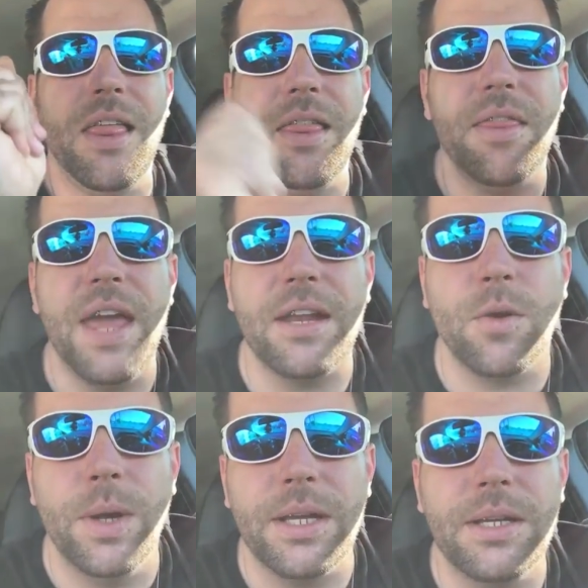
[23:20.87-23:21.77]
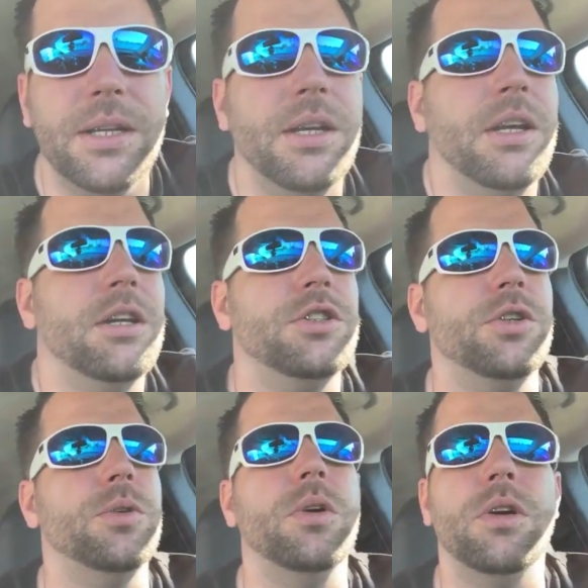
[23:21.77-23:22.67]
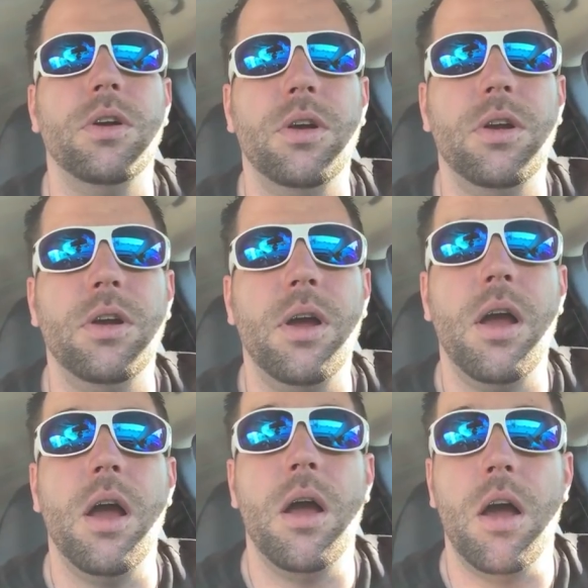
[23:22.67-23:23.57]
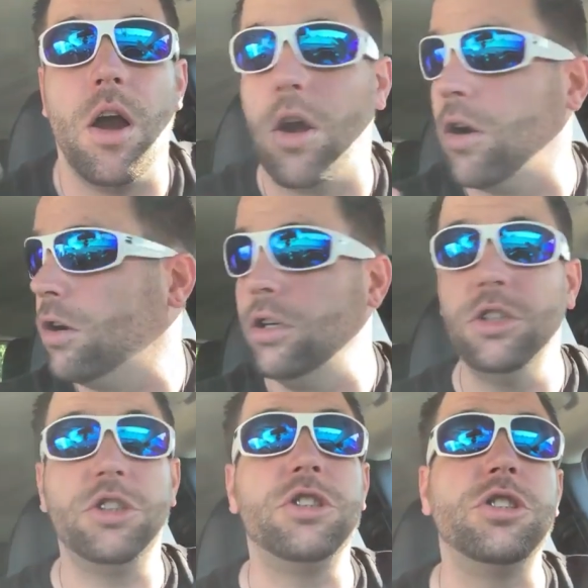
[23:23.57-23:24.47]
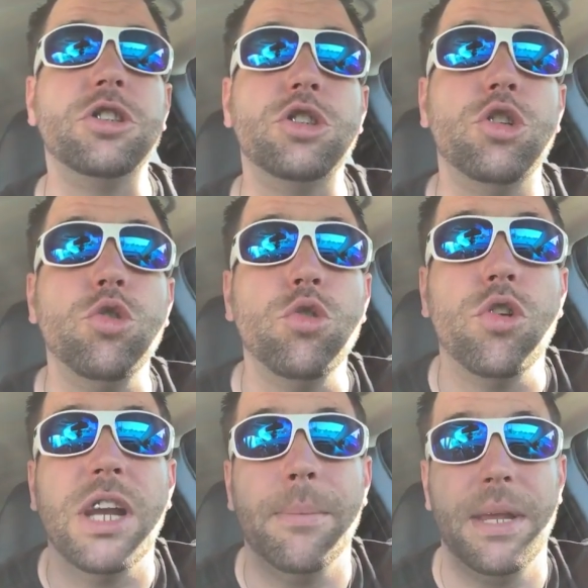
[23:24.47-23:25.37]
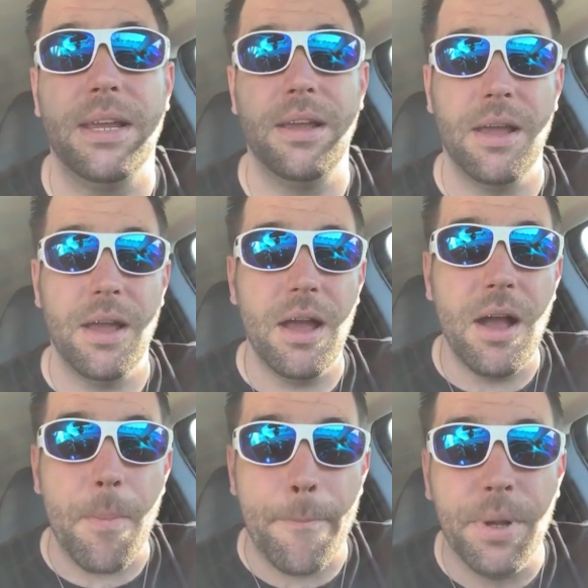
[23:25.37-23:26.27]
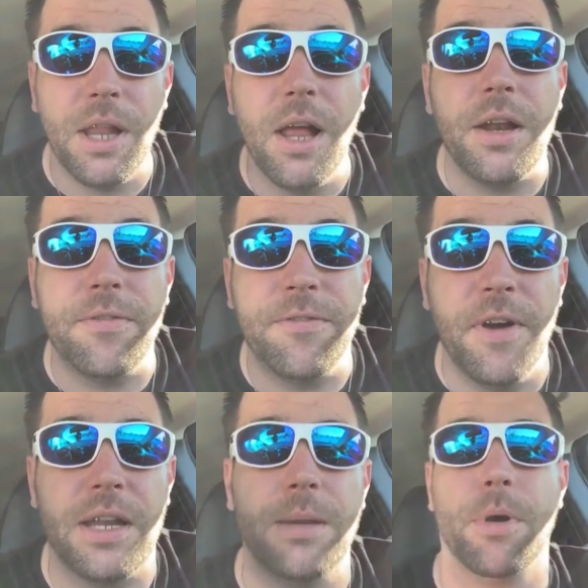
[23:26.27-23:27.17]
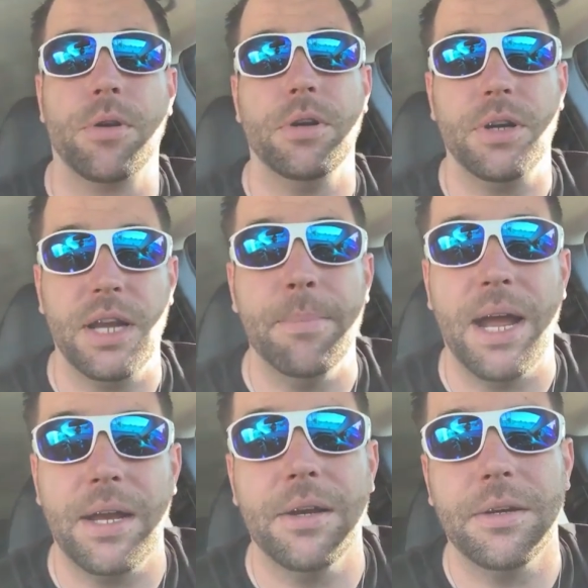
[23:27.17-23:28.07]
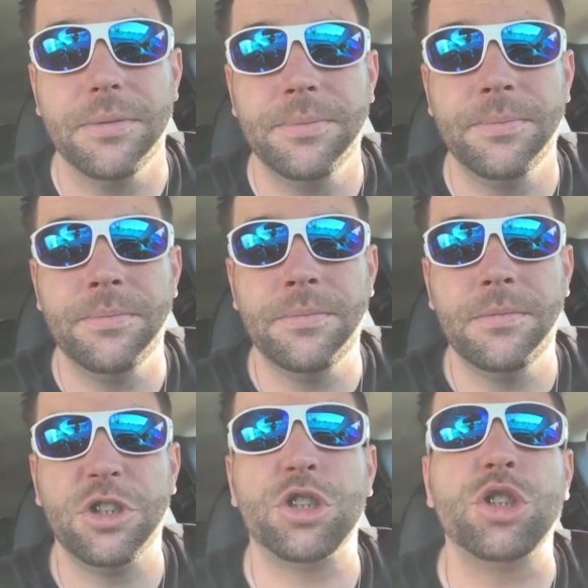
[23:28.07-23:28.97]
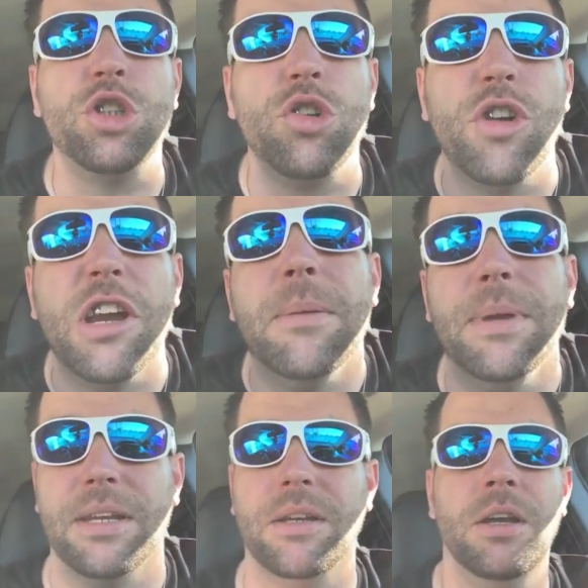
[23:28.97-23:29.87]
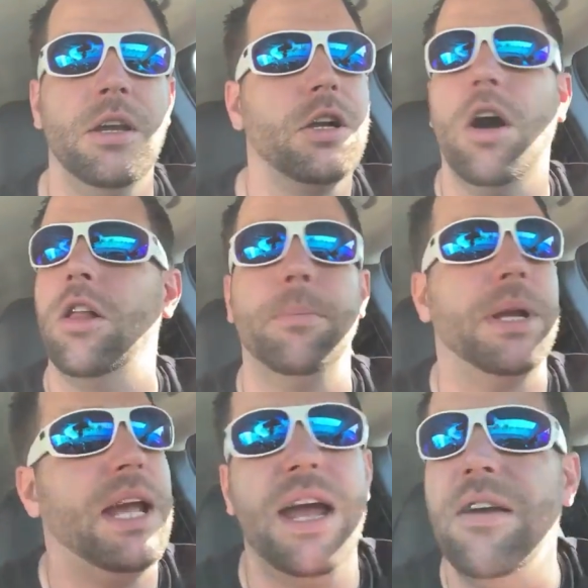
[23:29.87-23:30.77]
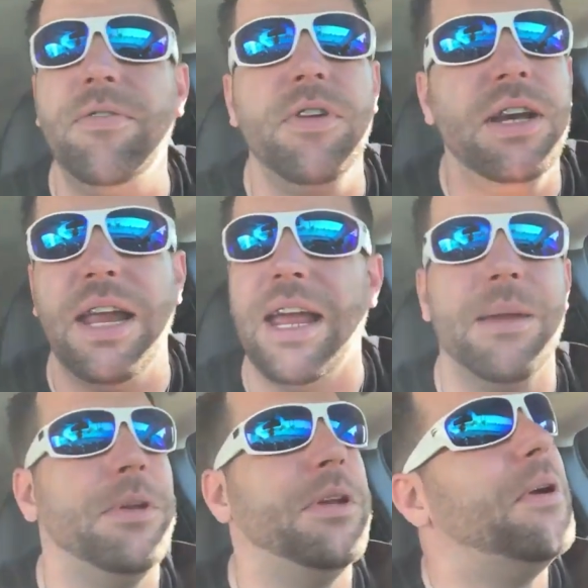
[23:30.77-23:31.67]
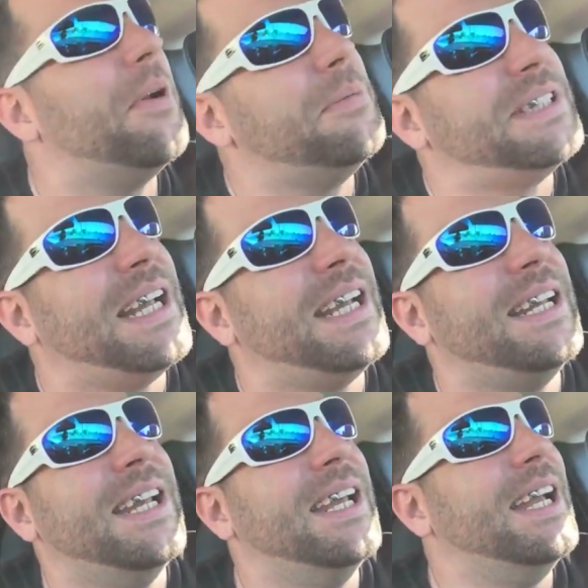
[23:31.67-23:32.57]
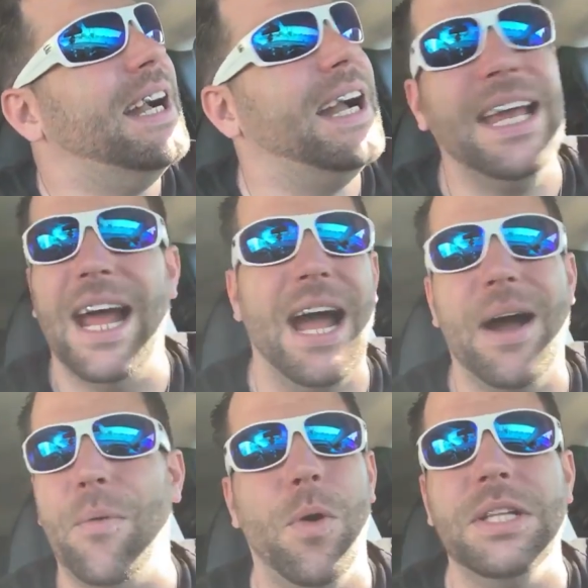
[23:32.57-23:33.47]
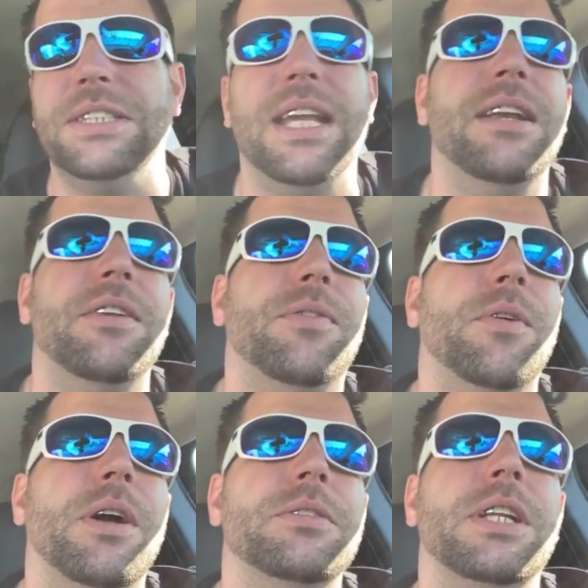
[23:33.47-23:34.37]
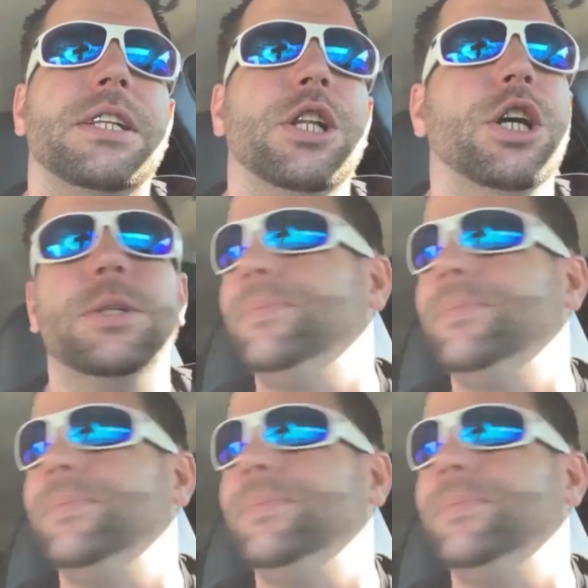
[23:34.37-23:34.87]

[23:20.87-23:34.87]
that quick, to her screaming bloody fucking murder in my ear. Screaming, calling me every name, you know what I'm saying? And I wasn't standing for it. I was like, look,